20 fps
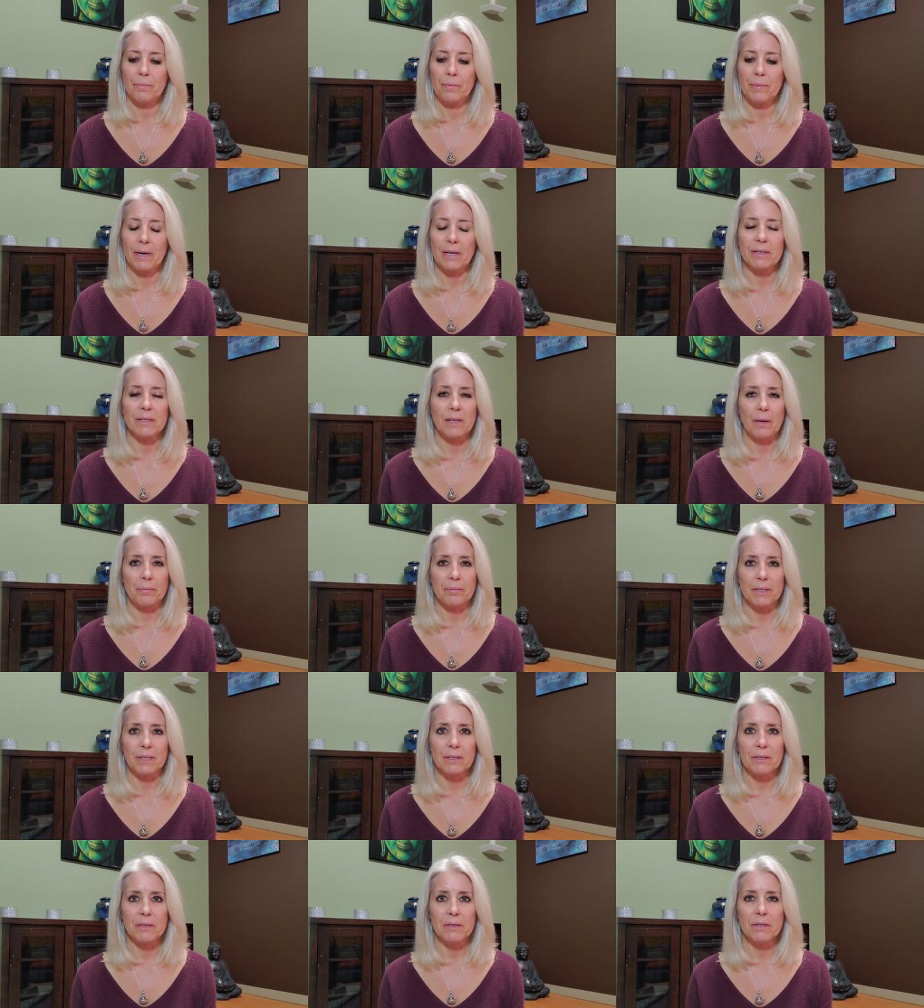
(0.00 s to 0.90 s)

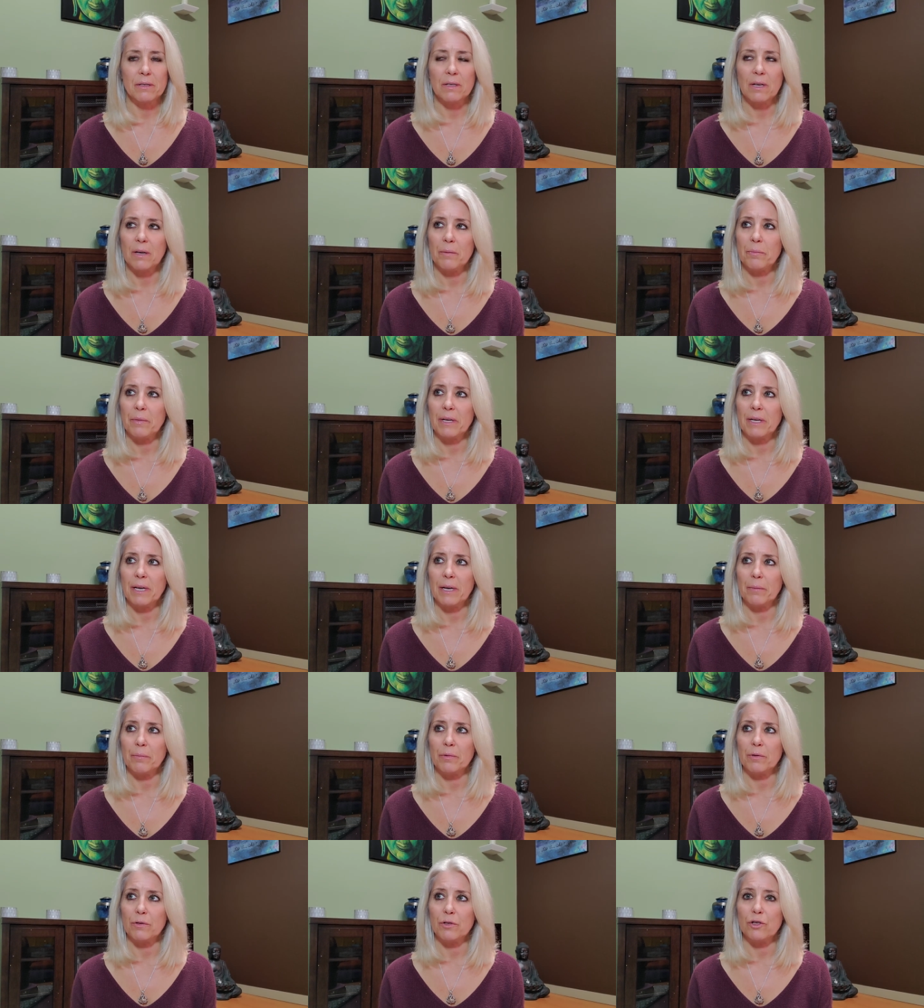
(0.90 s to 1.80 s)
acceptance and being
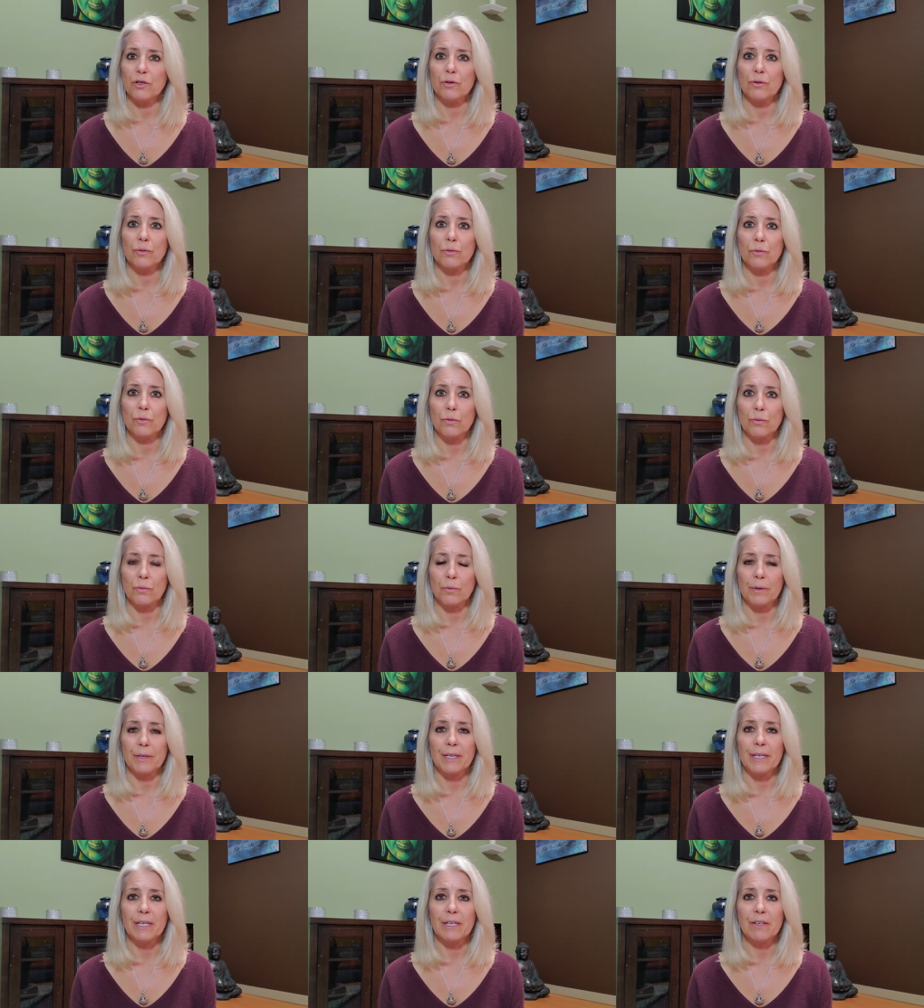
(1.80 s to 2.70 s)
able to
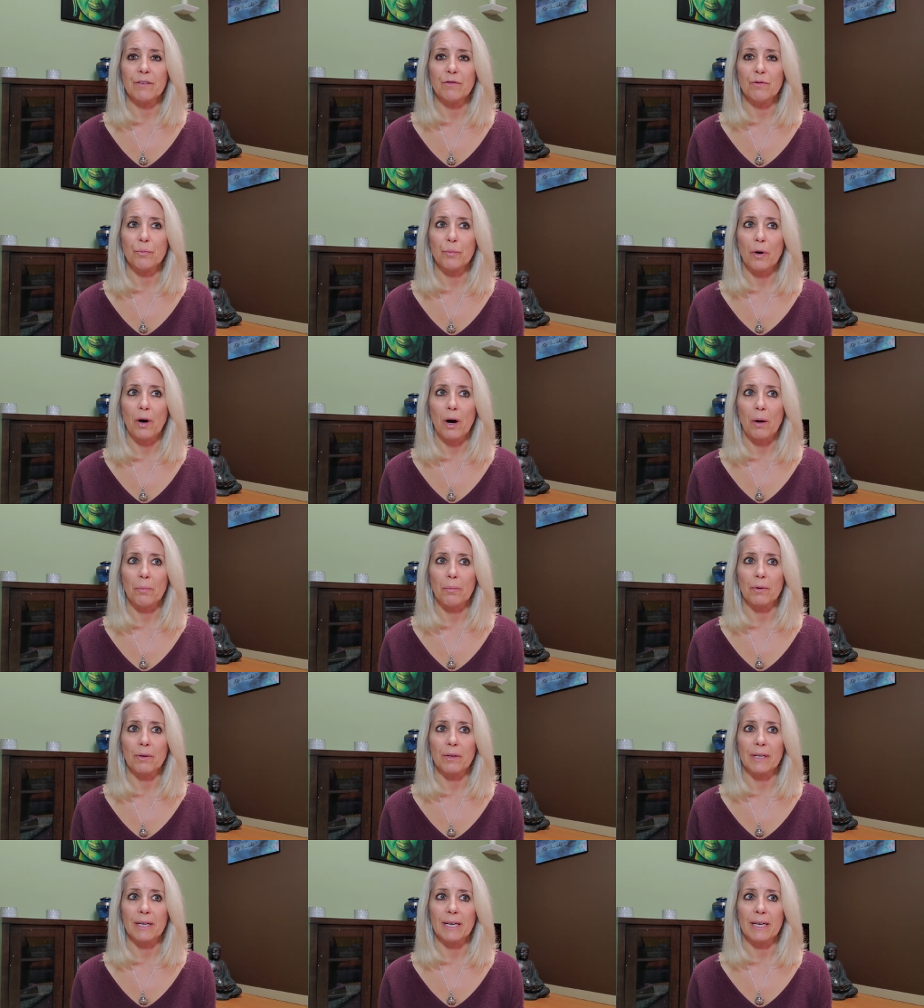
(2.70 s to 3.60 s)
grieve
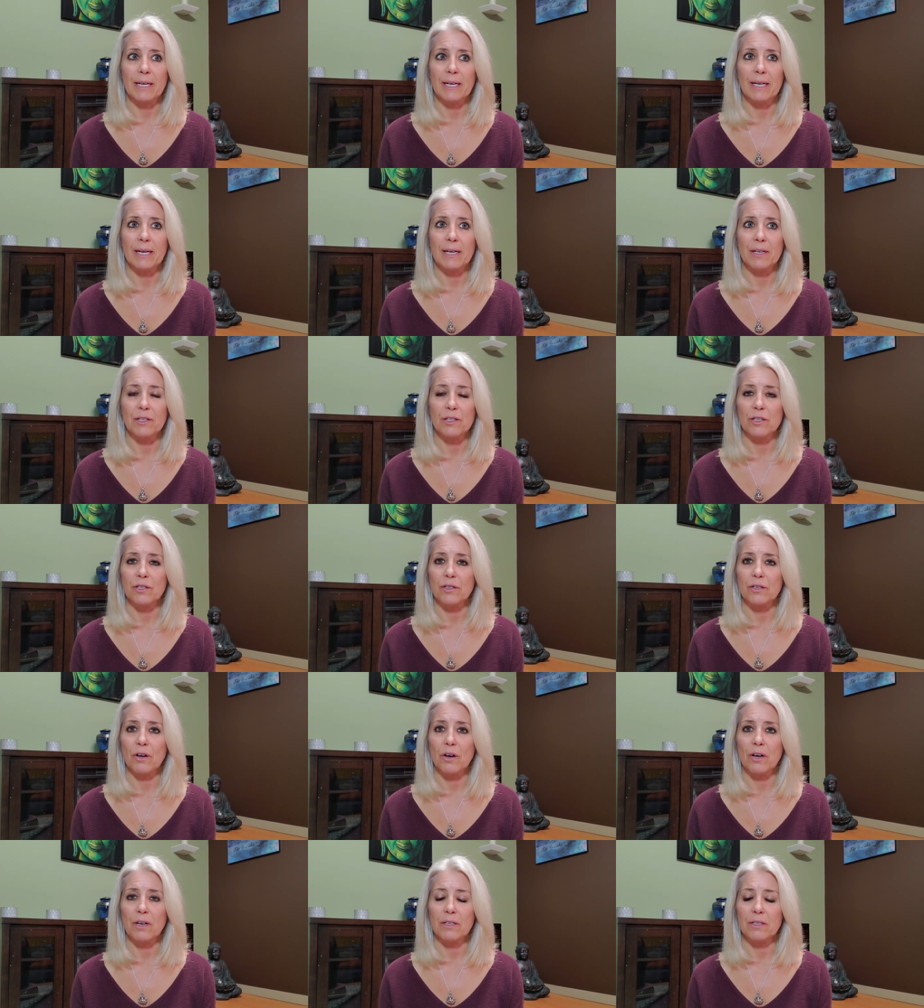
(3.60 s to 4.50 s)
properly and to
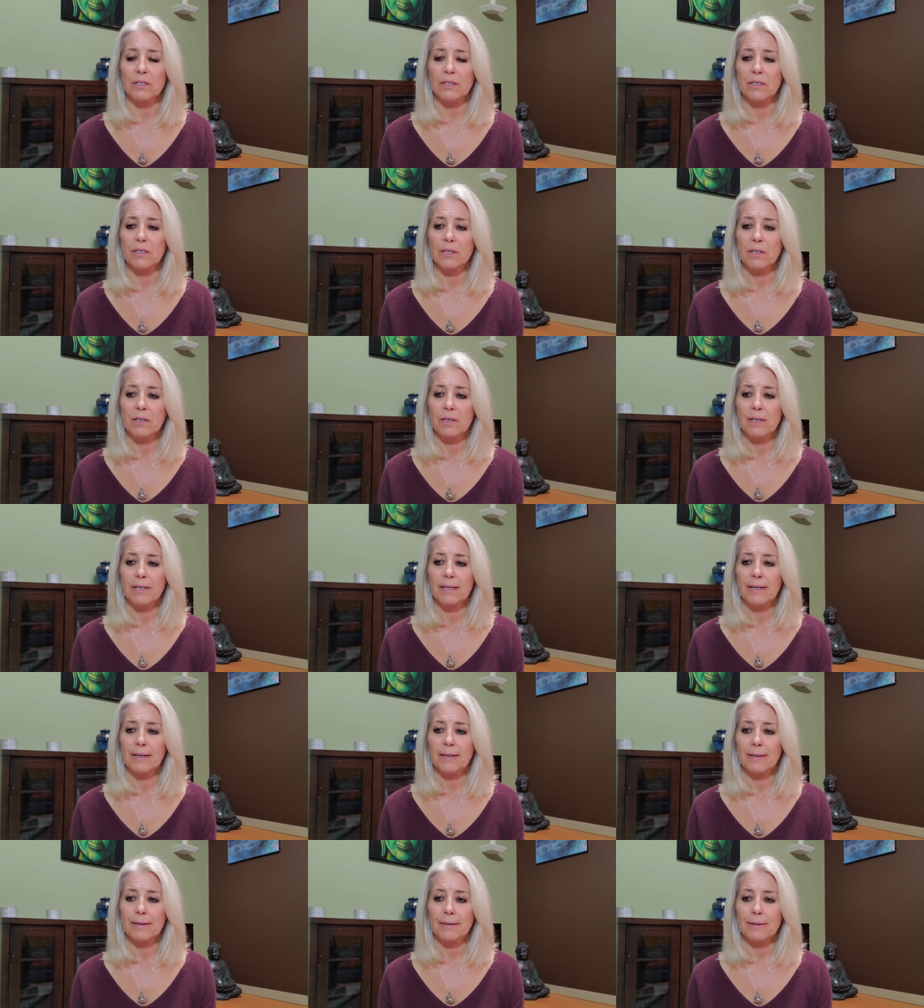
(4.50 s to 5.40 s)
not
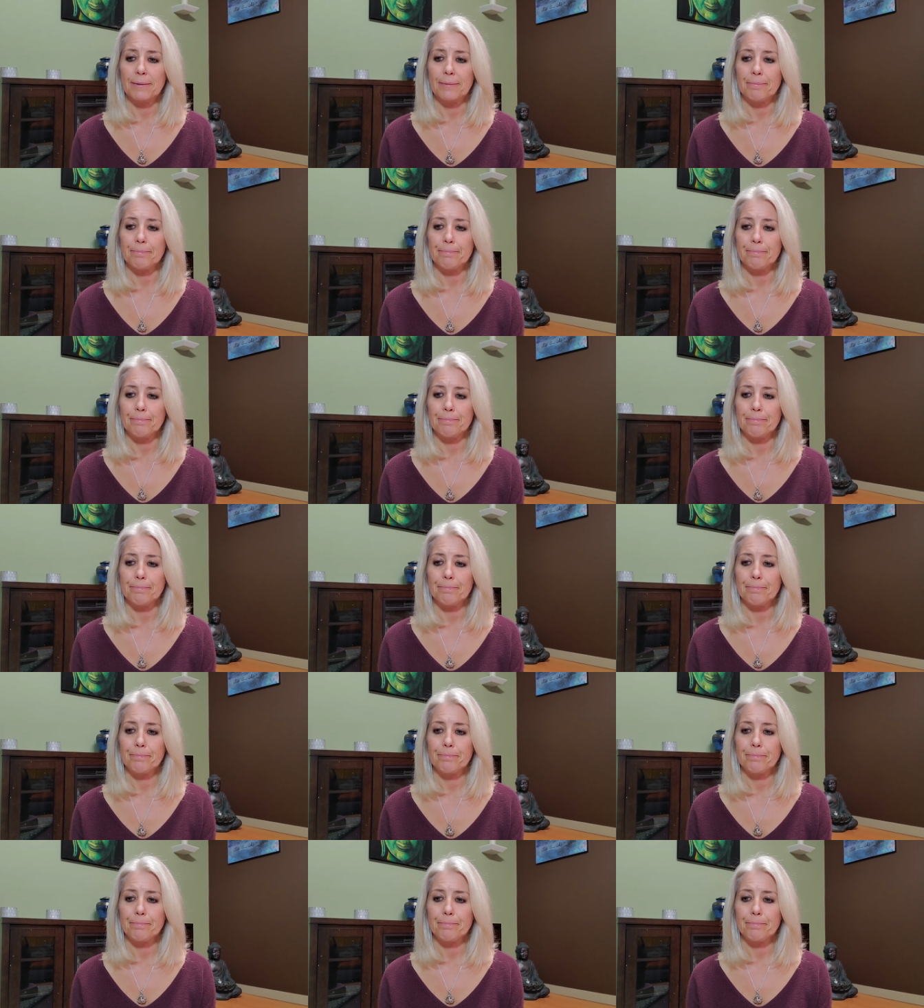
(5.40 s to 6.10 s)
um,